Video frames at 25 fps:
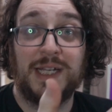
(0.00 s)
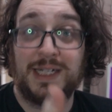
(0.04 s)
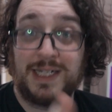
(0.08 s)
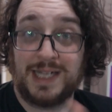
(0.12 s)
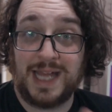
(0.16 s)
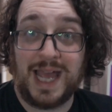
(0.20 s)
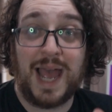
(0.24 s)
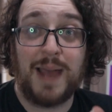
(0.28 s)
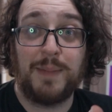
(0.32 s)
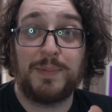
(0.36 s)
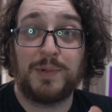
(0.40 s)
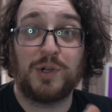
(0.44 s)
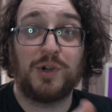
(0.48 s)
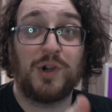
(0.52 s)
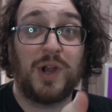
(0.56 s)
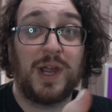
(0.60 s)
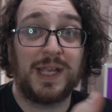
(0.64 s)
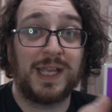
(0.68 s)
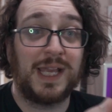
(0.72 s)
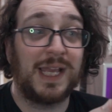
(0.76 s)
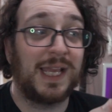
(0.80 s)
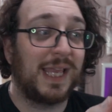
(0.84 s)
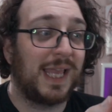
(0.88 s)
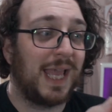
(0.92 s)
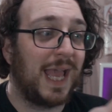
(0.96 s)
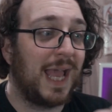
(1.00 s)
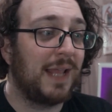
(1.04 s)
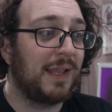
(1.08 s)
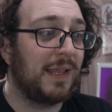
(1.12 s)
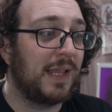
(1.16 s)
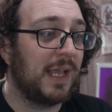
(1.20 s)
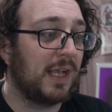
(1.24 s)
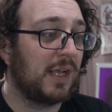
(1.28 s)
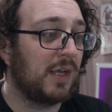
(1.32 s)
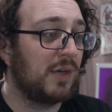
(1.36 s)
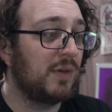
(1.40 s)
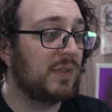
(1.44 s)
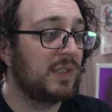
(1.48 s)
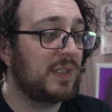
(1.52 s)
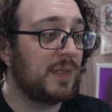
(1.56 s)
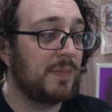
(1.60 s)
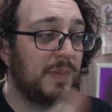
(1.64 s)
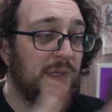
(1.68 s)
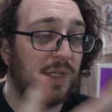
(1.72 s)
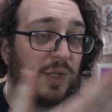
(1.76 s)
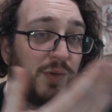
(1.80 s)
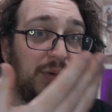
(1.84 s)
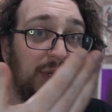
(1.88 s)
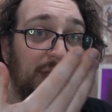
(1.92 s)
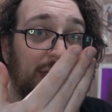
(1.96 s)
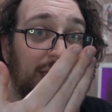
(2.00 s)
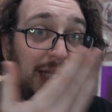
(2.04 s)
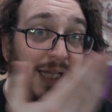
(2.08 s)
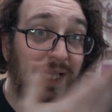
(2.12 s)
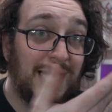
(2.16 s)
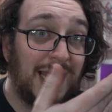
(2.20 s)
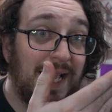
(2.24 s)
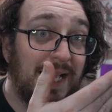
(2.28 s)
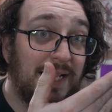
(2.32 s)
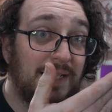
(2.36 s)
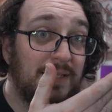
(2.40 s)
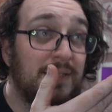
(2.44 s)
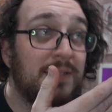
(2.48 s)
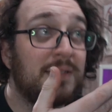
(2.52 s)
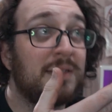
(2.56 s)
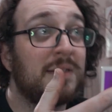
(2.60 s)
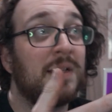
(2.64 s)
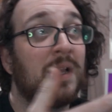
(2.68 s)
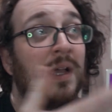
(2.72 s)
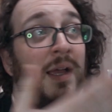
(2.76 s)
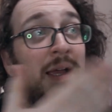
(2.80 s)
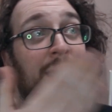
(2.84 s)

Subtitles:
adapter I could get that goes in between the lens